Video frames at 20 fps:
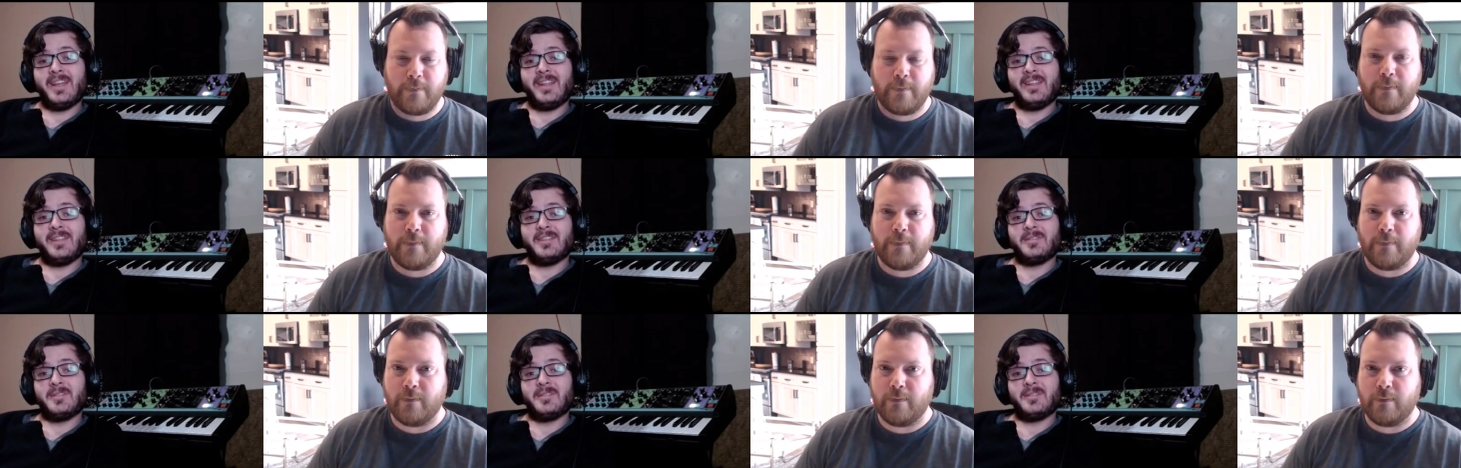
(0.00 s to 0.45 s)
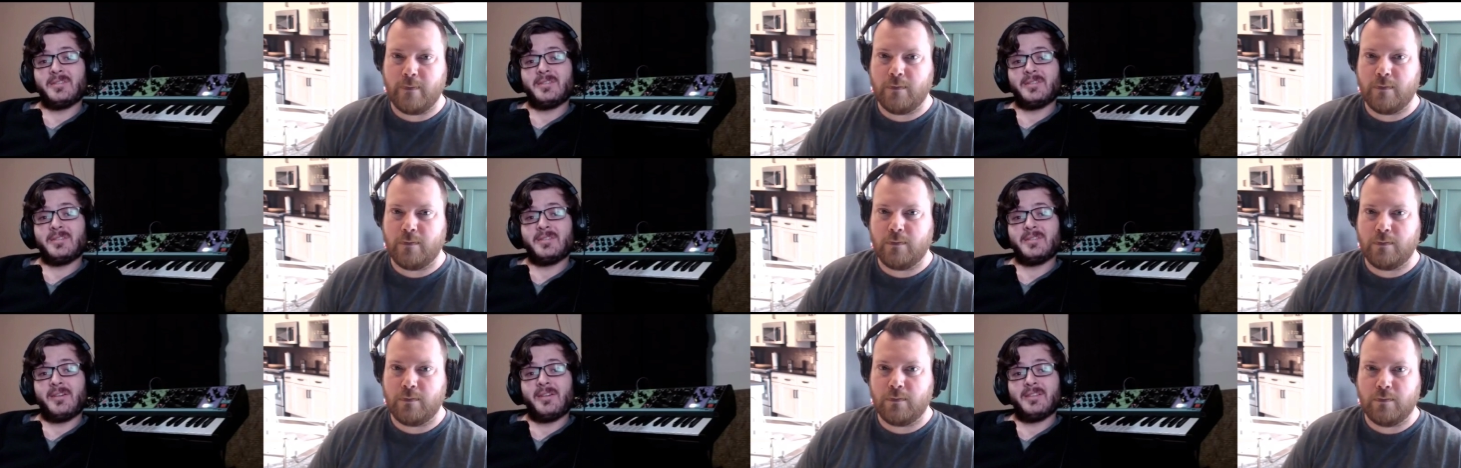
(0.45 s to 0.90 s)
Speaker 1: this is the way
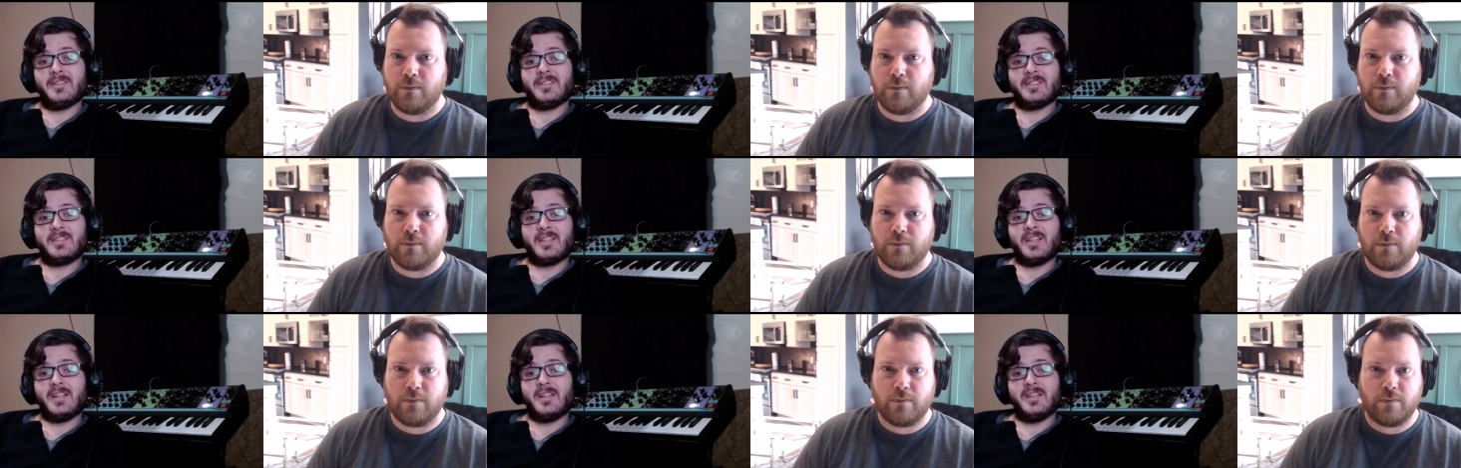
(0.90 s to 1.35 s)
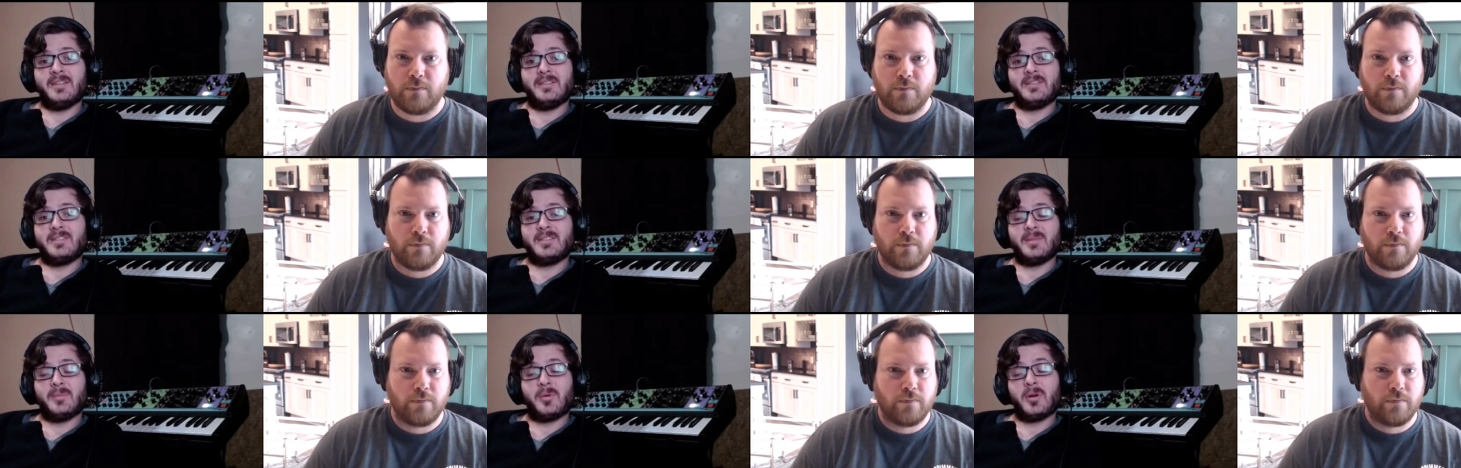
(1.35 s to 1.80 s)
that I was going to
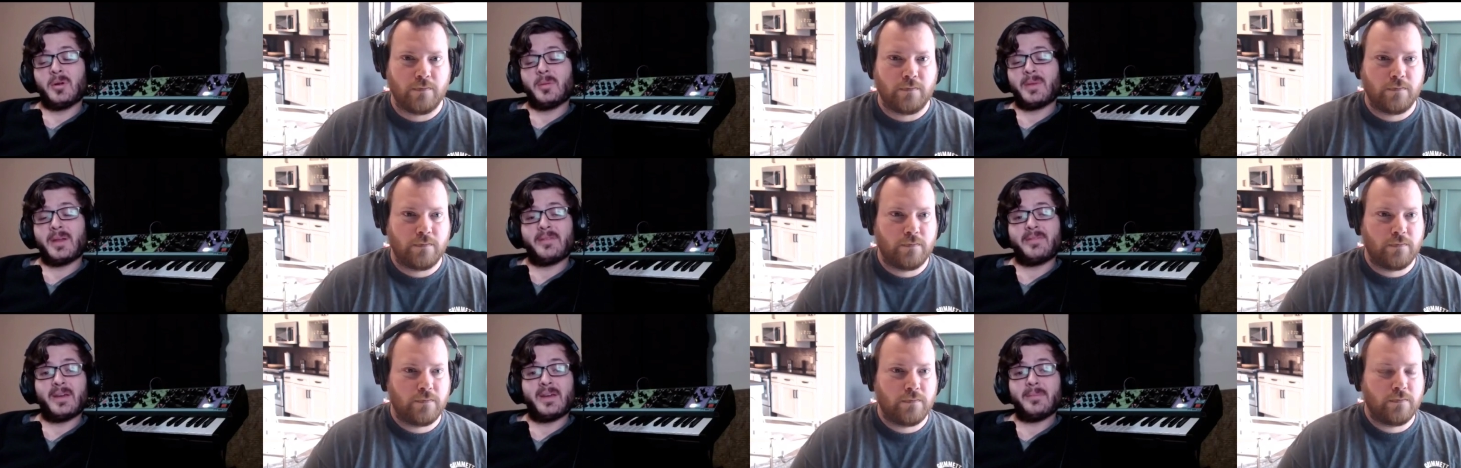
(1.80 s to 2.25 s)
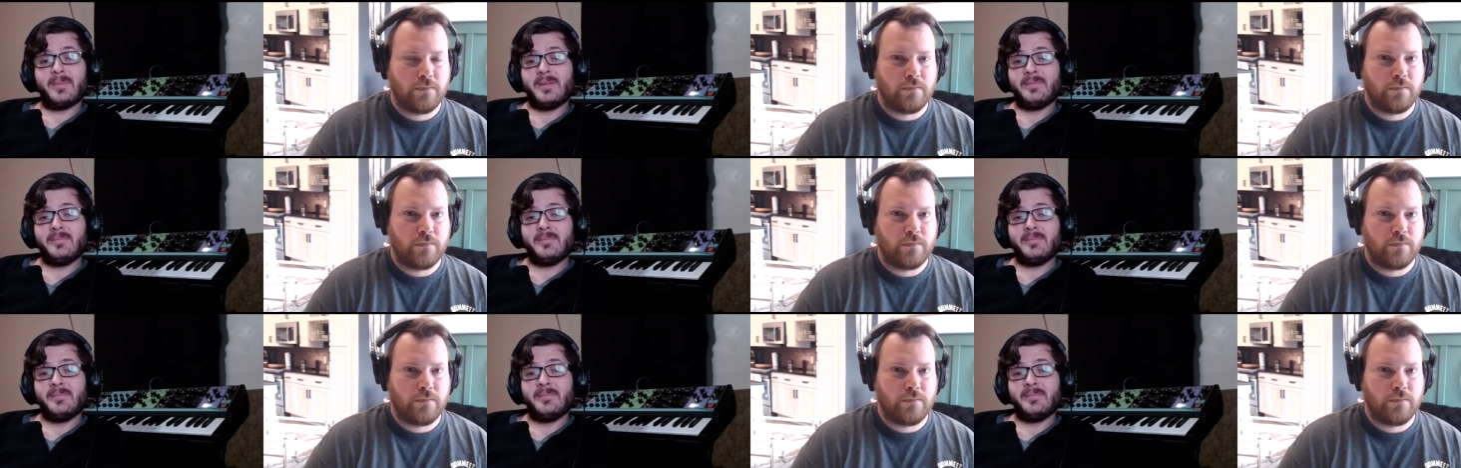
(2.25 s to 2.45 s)
support my family.